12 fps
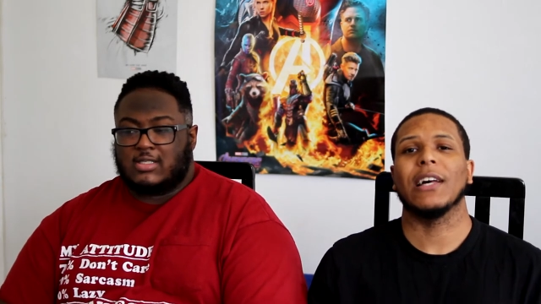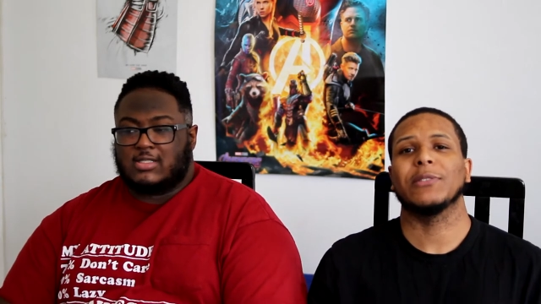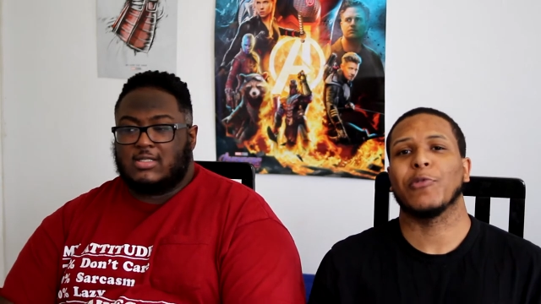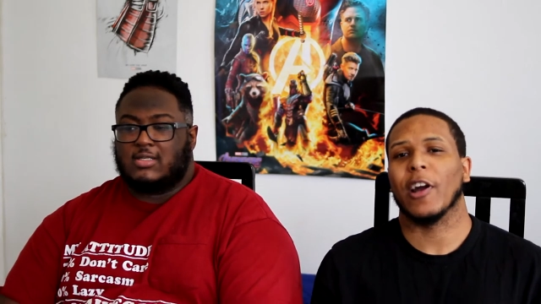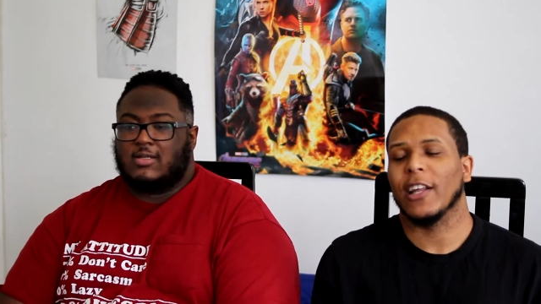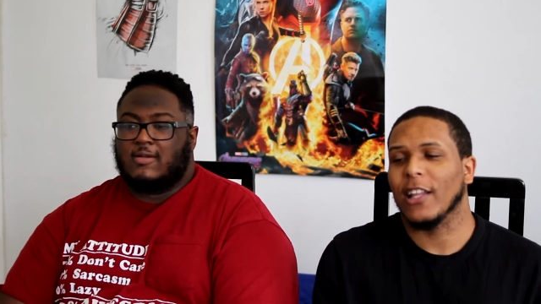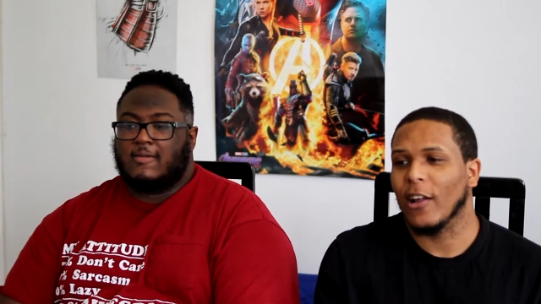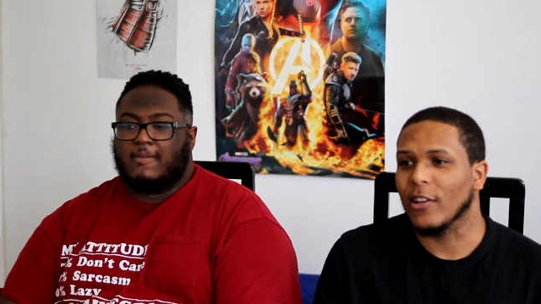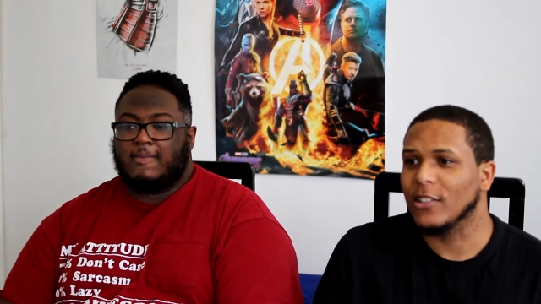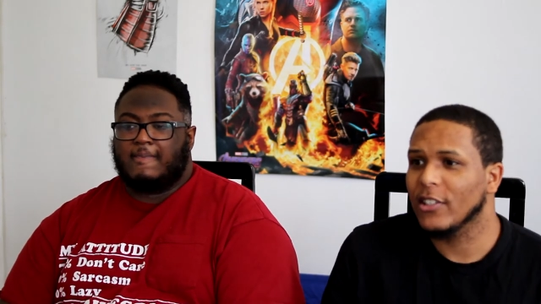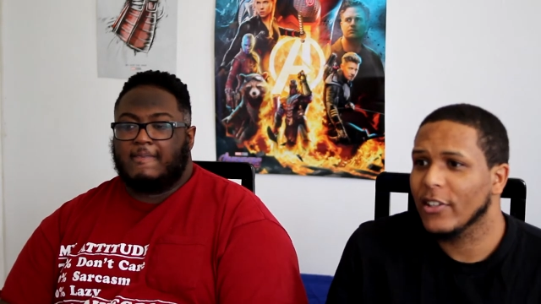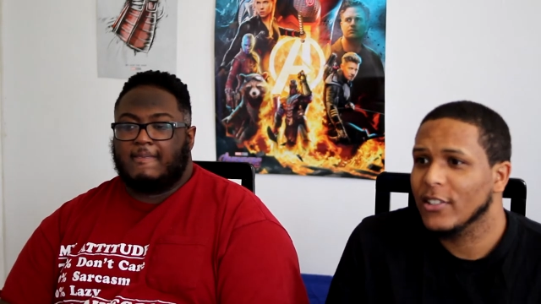Speaker 1: Let's break it
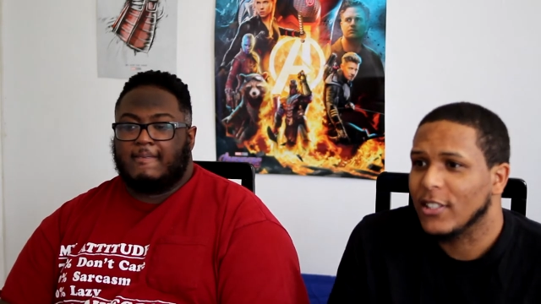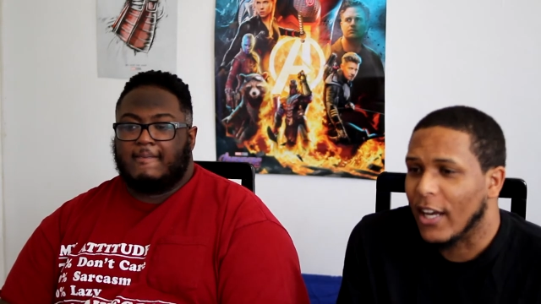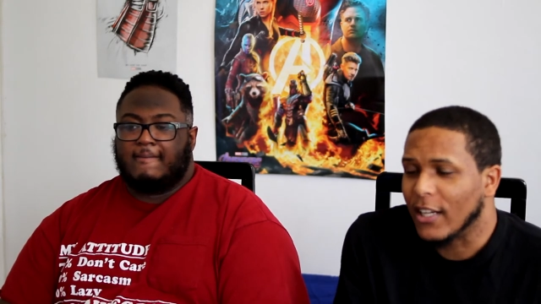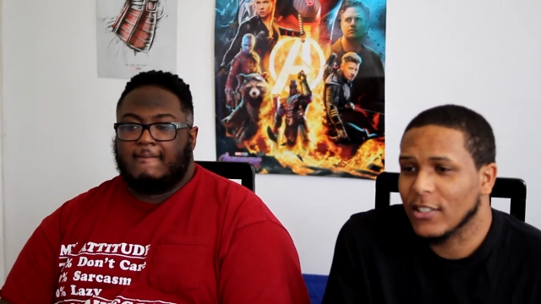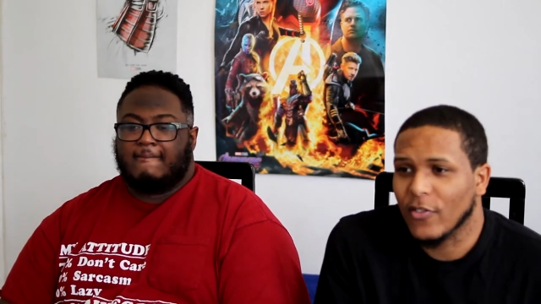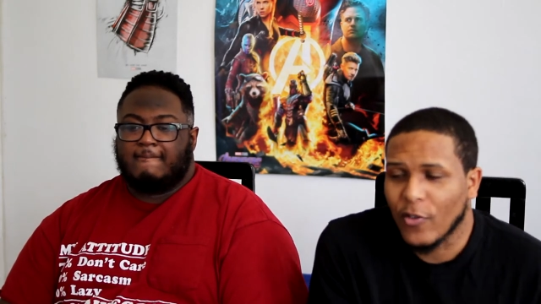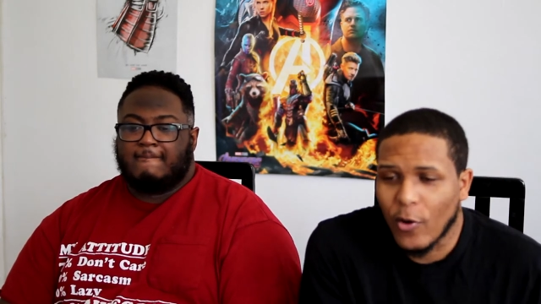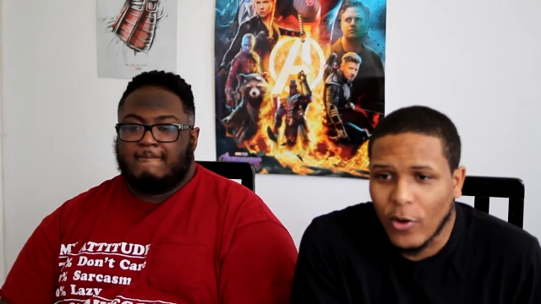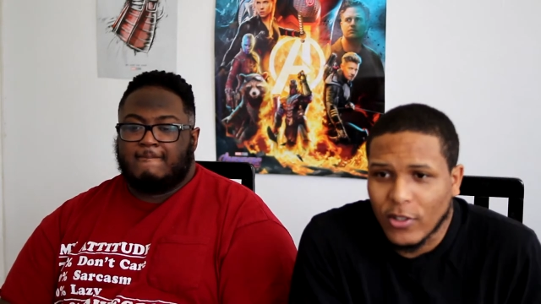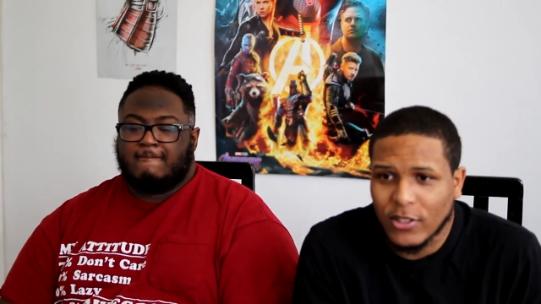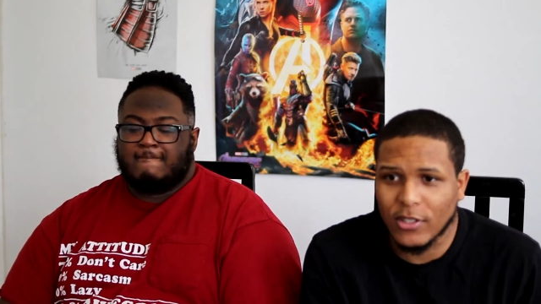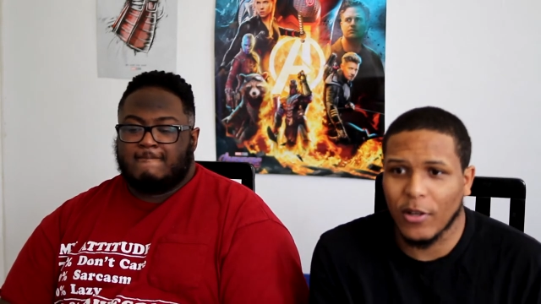down. The Series X, of
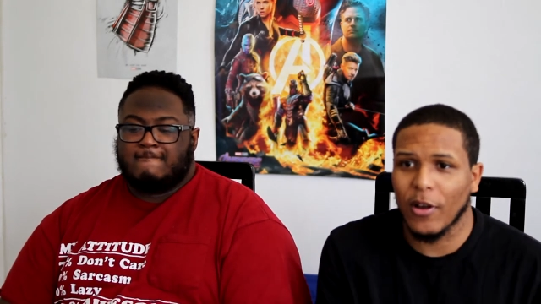course,